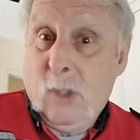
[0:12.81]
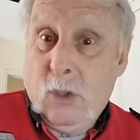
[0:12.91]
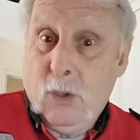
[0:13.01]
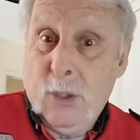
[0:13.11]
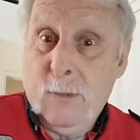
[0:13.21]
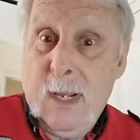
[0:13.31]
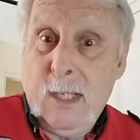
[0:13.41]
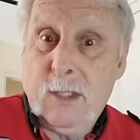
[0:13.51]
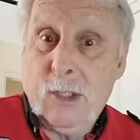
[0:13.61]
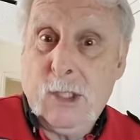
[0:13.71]
couldn't
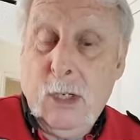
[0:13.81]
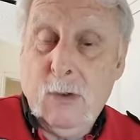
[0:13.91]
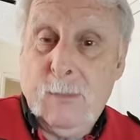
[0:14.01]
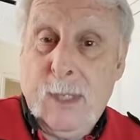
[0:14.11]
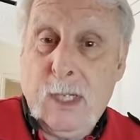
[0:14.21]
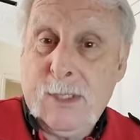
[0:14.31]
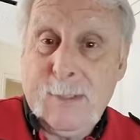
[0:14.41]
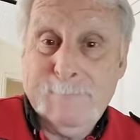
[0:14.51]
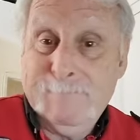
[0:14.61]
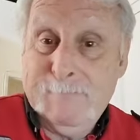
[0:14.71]
make the show
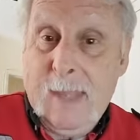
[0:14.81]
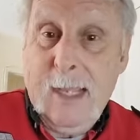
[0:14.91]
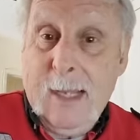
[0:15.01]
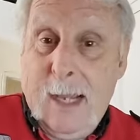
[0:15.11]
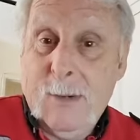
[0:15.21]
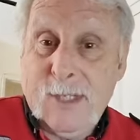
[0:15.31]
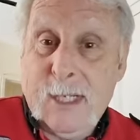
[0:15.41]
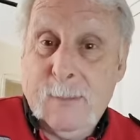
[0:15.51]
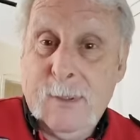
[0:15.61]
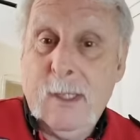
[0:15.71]
because, hey, I was
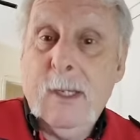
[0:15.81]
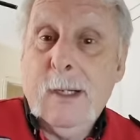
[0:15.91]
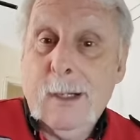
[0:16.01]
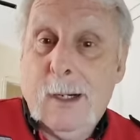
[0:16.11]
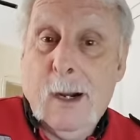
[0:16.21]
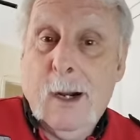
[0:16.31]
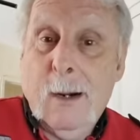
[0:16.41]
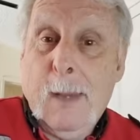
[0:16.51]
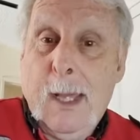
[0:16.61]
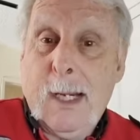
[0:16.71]
helping
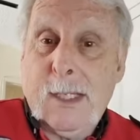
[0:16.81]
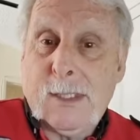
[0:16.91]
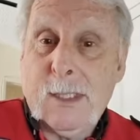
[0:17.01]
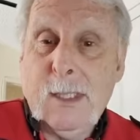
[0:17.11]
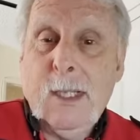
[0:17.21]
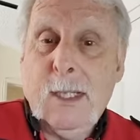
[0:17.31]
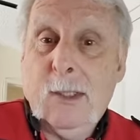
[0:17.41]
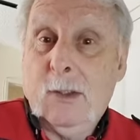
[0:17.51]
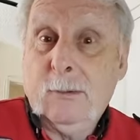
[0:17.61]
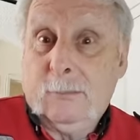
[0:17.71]
car buddies,
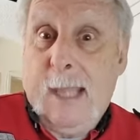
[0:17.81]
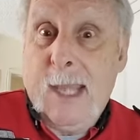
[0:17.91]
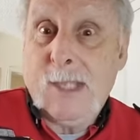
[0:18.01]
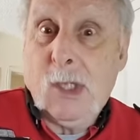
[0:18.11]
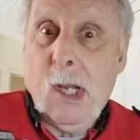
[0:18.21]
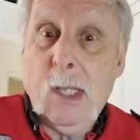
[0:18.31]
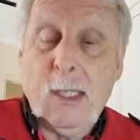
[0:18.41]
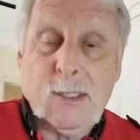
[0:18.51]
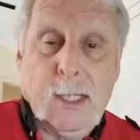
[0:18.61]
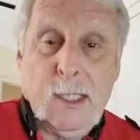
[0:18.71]
or
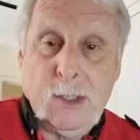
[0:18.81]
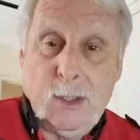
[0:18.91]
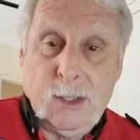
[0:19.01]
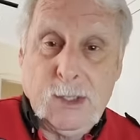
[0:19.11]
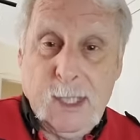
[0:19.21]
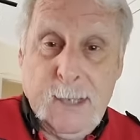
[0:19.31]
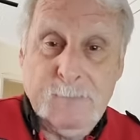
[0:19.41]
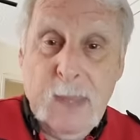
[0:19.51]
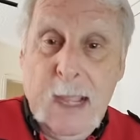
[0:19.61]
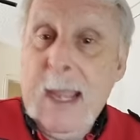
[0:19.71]
gasaholics, I guess you could say.
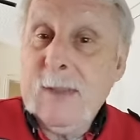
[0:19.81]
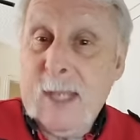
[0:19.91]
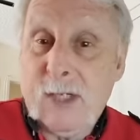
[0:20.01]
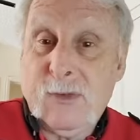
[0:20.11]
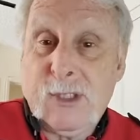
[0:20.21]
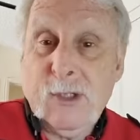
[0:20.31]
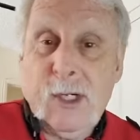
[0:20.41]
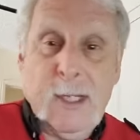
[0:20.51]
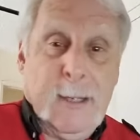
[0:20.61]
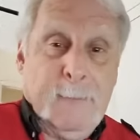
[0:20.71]
Hey, thanks for
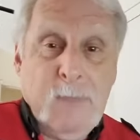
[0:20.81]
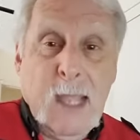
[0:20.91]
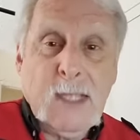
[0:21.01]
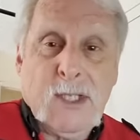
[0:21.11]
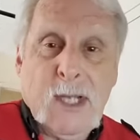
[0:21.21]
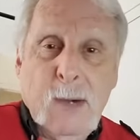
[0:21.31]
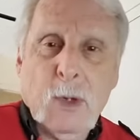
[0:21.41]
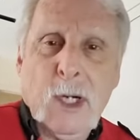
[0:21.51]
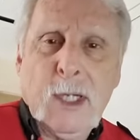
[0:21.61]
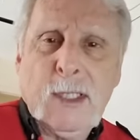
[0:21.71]
tuning in. Today
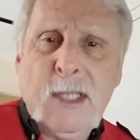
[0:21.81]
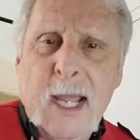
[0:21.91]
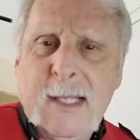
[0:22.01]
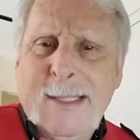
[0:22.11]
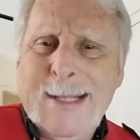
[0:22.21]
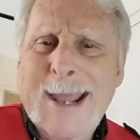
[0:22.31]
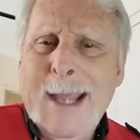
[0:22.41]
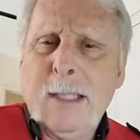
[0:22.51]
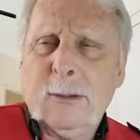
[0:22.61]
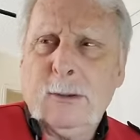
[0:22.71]
we're going to
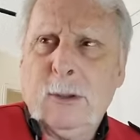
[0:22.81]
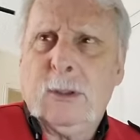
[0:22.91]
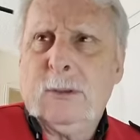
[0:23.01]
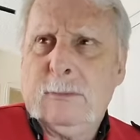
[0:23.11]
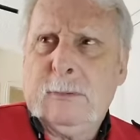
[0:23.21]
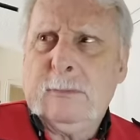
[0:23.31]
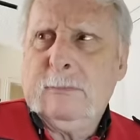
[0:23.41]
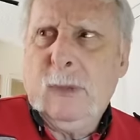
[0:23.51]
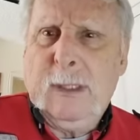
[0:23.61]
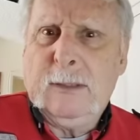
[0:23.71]
attack, or,
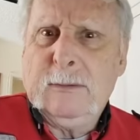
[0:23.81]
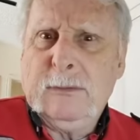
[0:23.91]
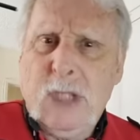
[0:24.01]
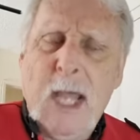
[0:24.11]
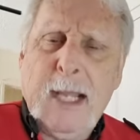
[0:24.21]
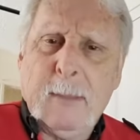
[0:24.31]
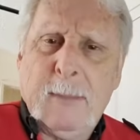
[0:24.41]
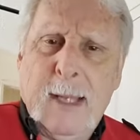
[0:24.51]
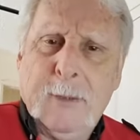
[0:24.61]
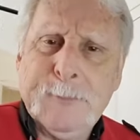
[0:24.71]
well, talk
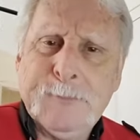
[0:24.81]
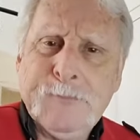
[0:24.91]
about